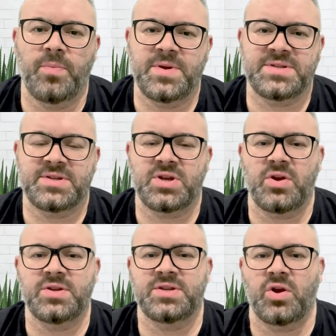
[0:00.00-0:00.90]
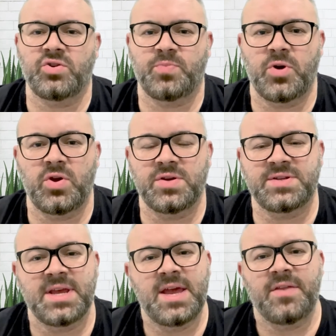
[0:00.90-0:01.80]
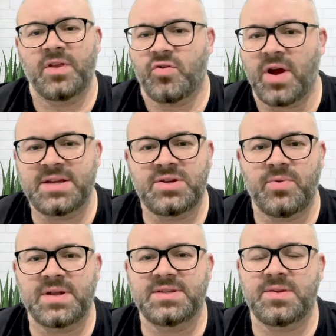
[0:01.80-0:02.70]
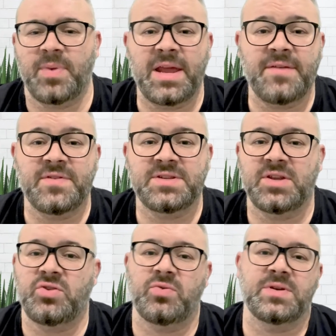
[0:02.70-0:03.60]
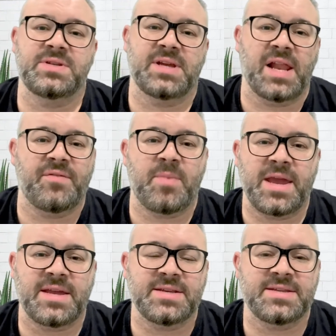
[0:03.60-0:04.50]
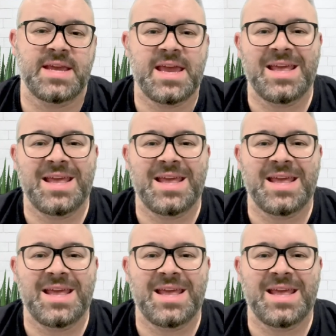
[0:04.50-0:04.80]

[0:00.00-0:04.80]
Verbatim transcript: business owners and entrepreneurs, the crazy ones, the believers, the doers, the clever makers,